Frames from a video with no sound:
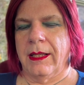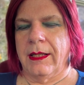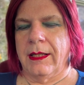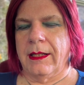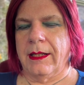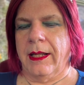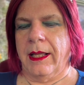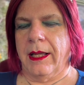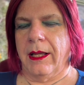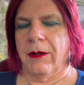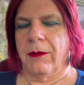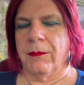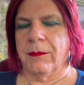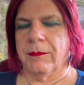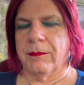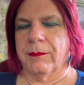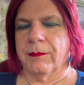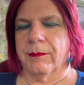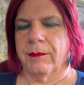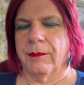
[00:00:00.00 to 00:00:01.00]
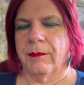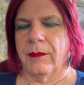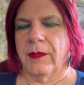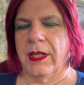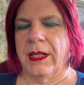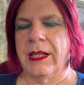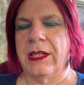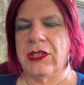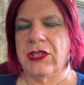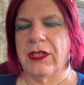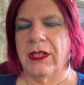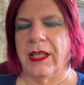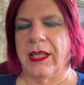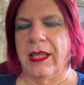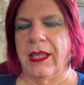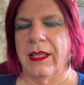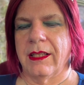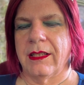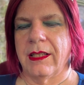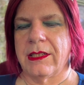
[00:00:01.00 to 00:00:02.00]
Now,
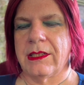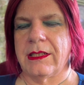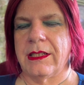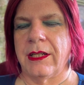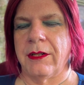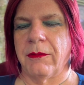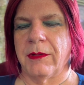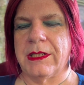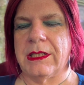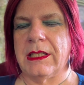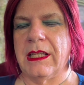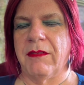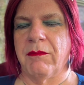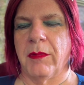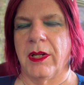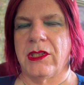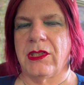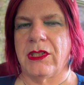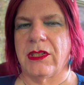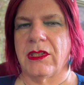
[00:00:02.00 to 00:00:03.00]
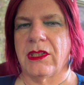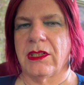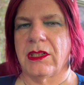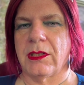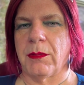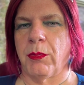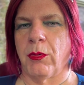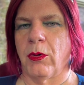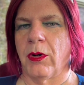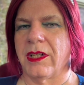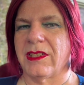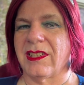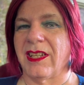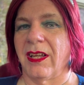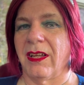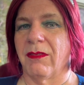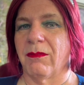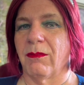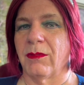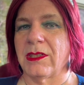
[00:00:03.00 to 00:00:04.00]
initially, this didn't receive much support as
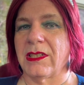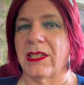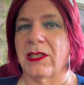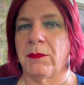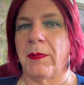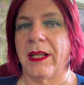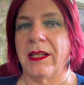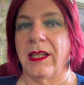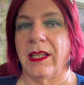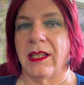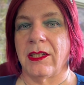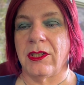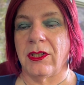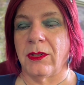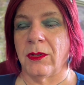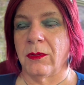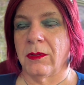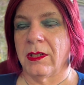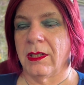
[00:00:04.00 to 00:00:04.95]
I was expecting it to,